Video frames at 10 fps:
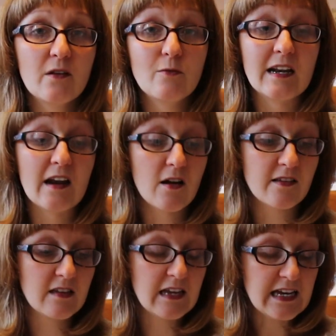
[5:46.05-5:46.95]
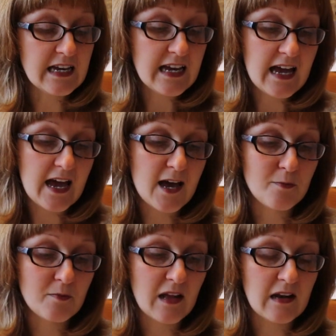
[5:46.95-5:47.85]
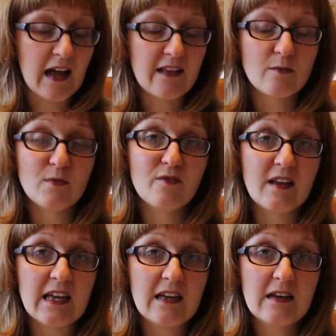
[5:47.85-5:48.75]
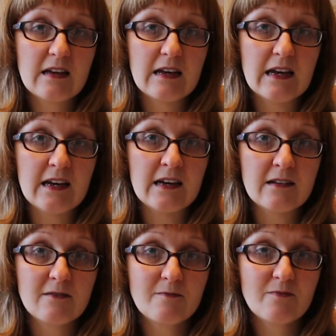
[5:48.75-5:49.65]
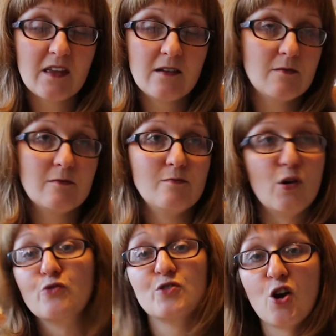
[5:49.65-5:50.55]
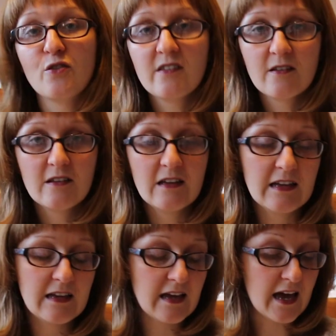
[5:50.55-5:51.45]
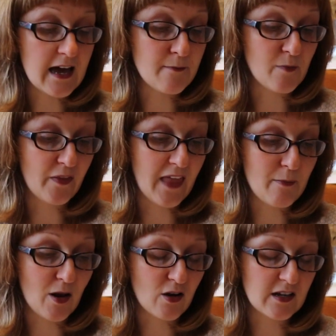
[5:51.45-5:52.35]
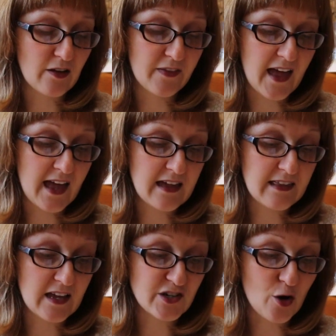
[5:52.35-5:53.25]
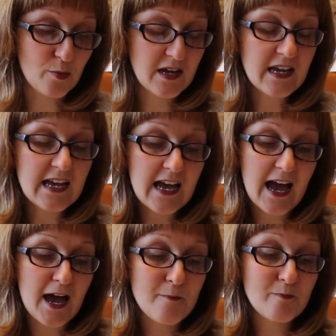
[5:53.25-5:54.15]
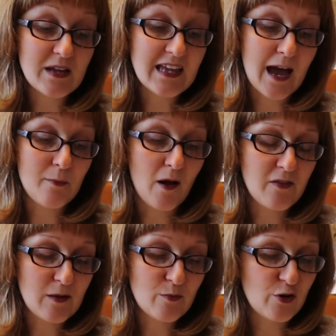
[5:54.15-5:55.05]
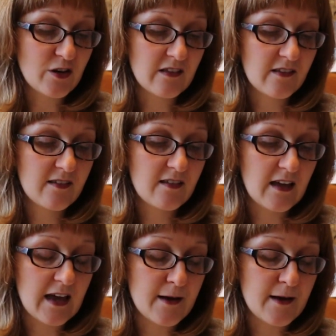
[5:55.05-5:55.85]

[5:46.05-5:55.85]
really nice, and had some lovely modelled shots on their blog and in their shop. But yeah, I think Prudence